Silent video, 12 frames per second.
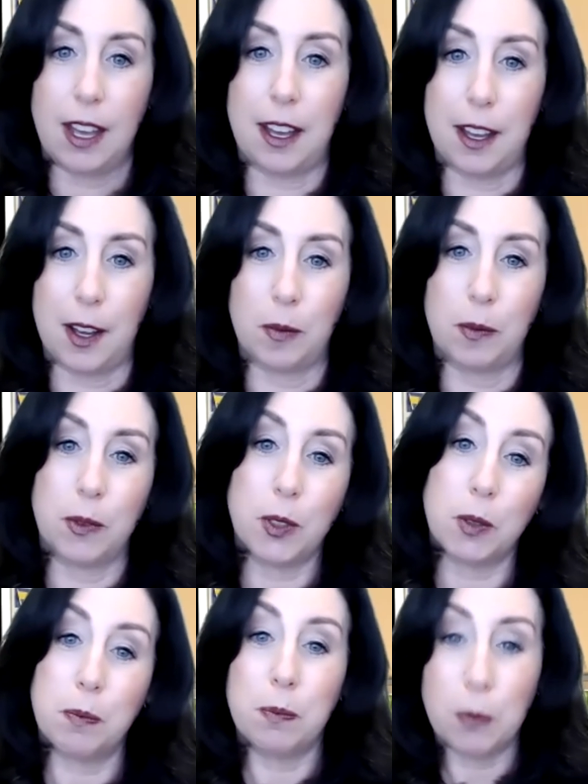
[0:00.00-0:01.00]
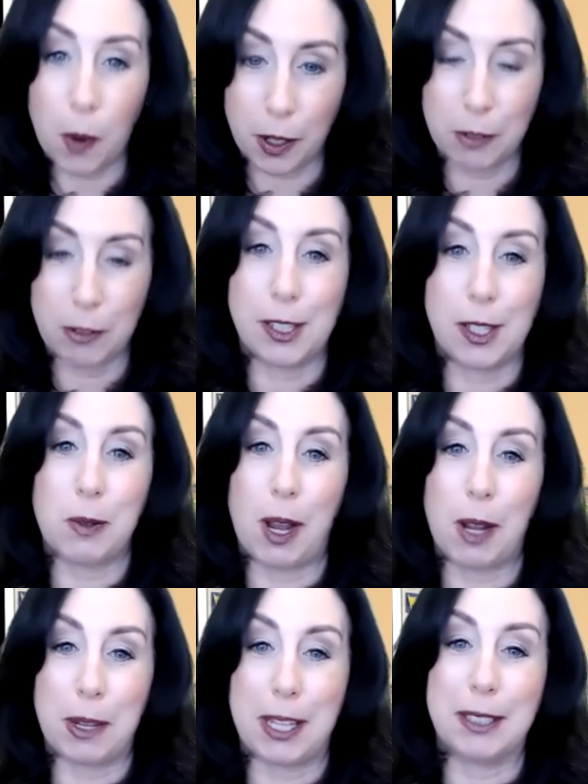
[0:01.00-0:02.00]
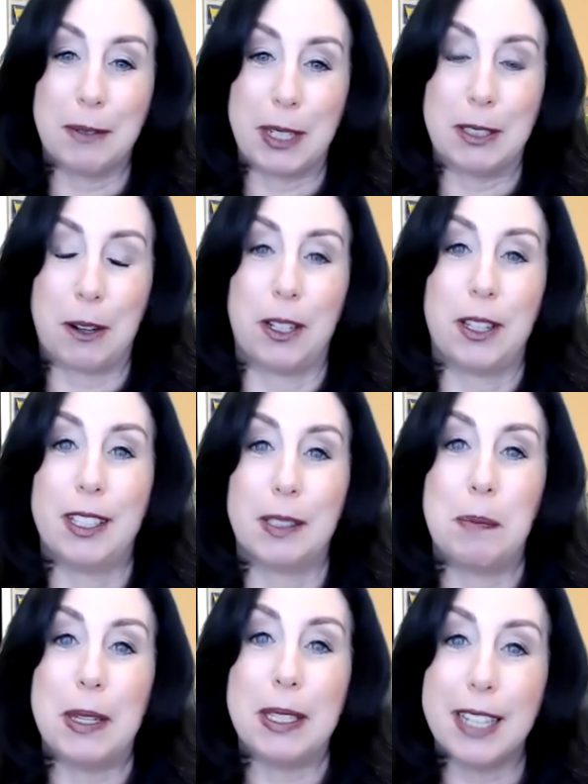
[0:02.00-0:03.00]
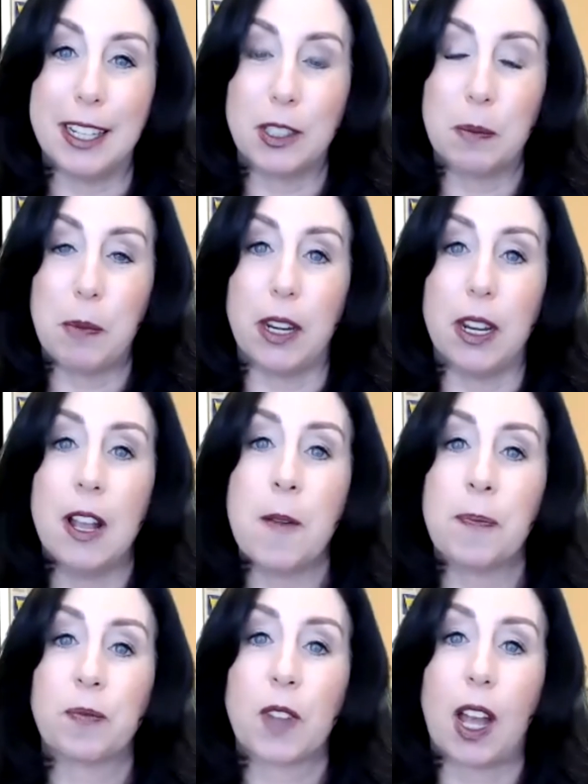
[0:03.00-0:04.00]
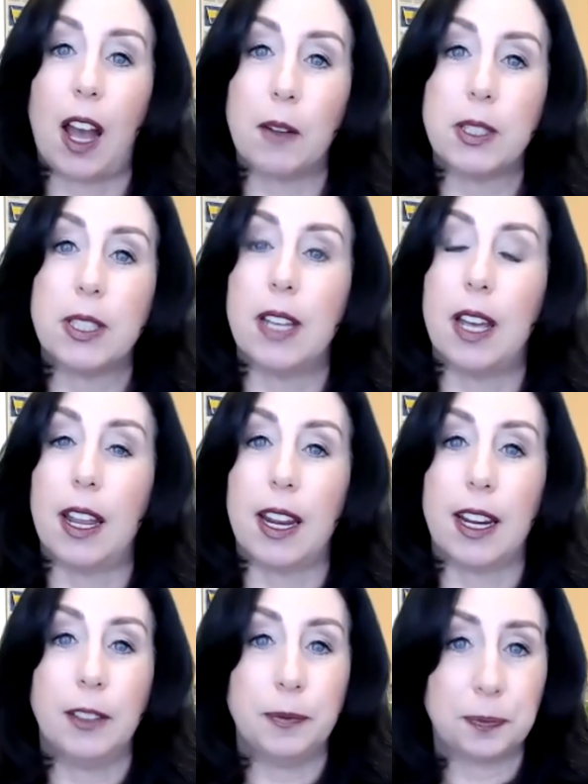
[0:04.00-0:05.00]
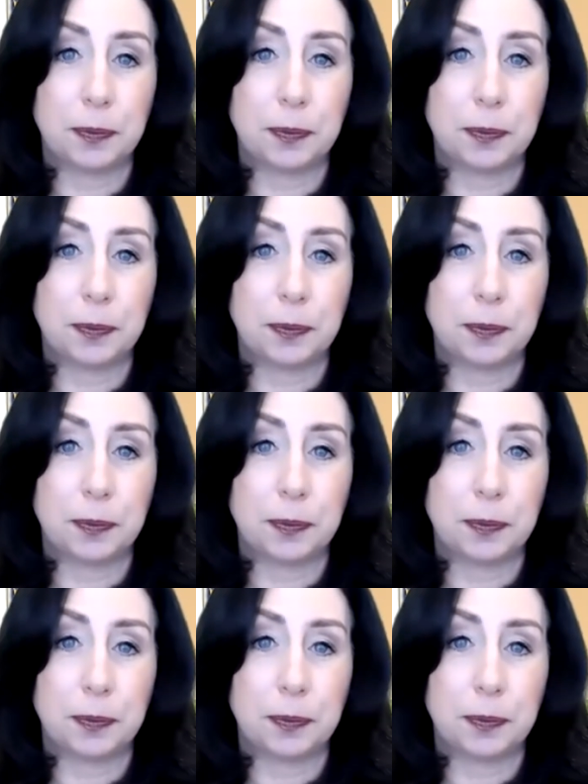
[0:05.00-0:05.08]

Um, which was one of the reasons why we, we started this business. But I would say